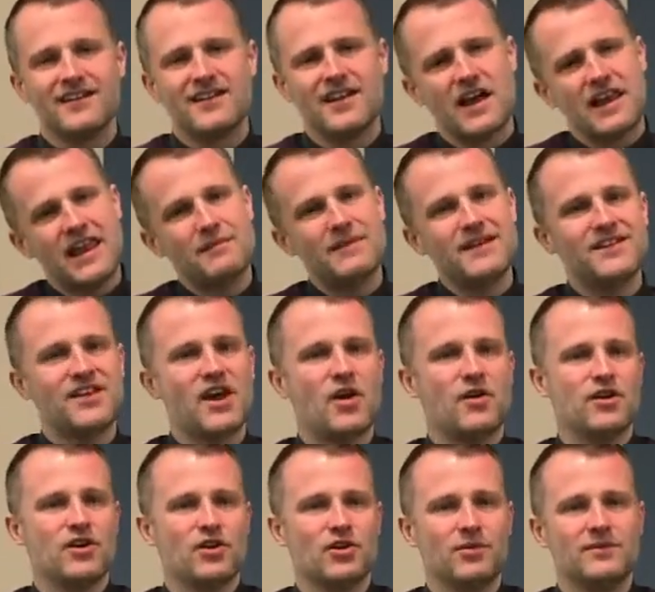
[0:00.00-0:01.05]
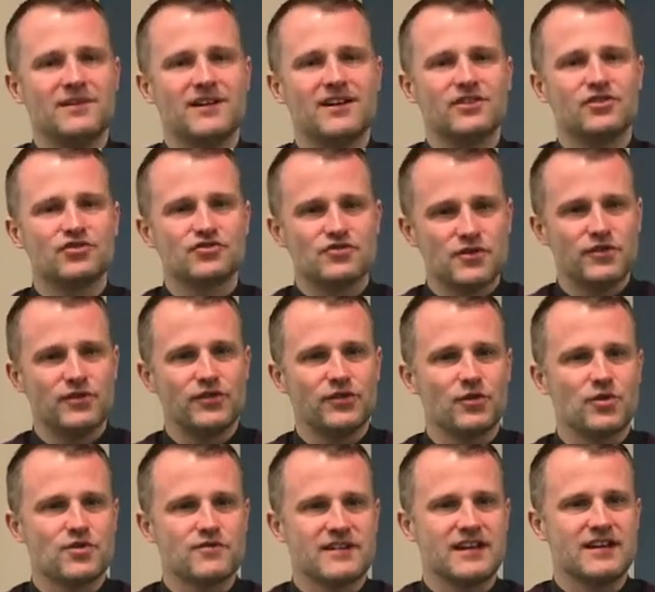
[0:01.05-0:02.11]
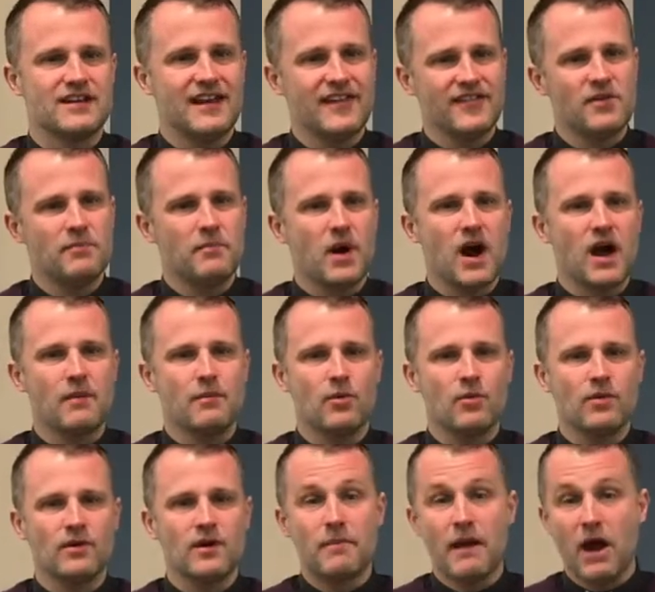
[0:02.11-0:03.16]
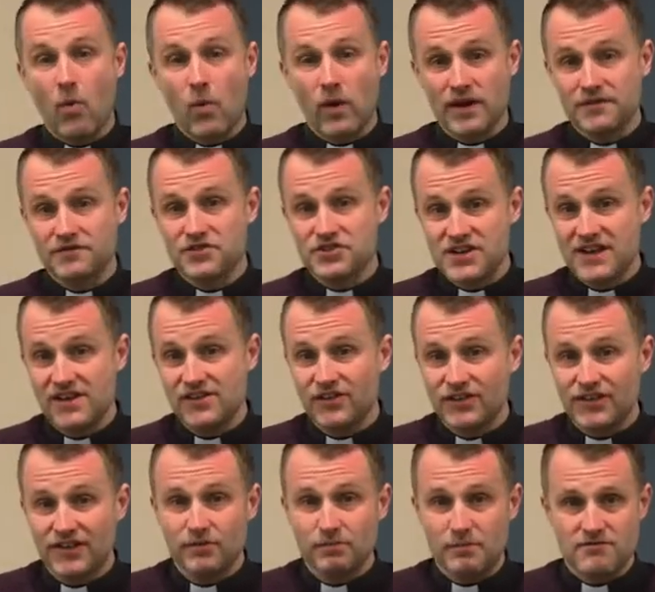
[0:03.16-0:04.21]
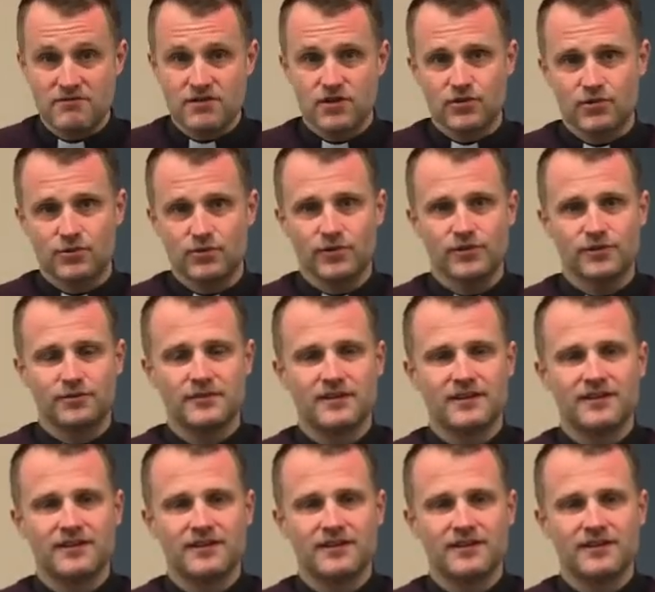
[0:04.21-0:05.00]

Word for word: Now, let me tell you a true story in the Bible about one of Jesus' miracles.